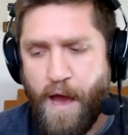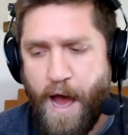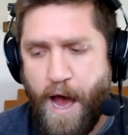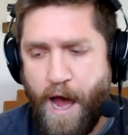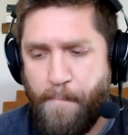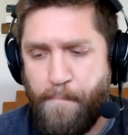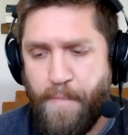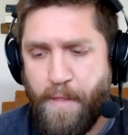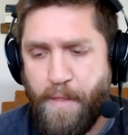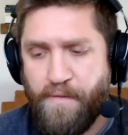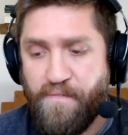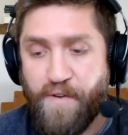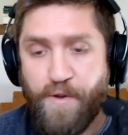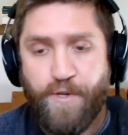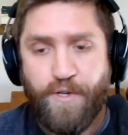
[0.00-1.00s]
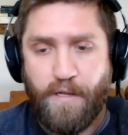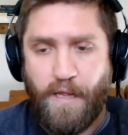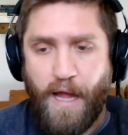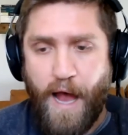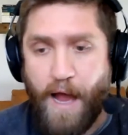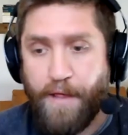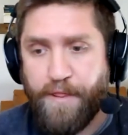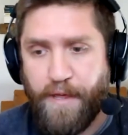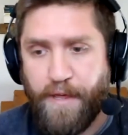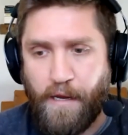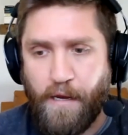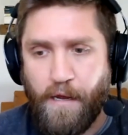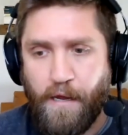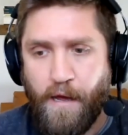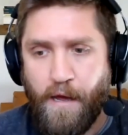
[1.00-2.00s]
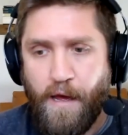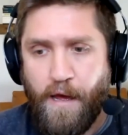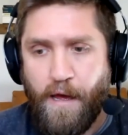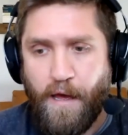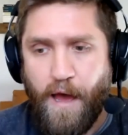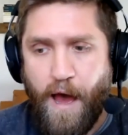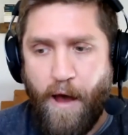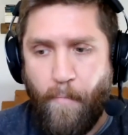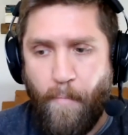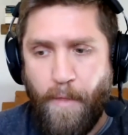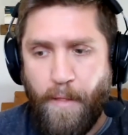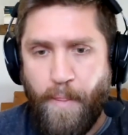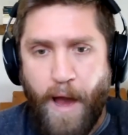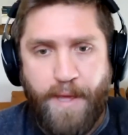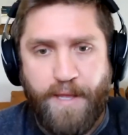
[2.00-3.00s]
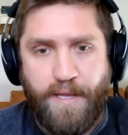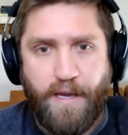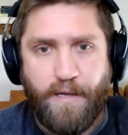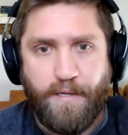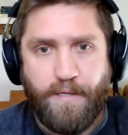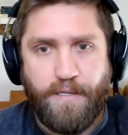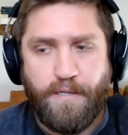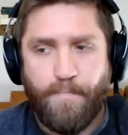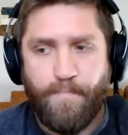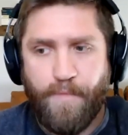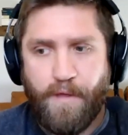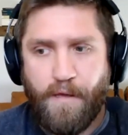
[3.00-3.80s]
Um, the vision, I think, um, 90 days.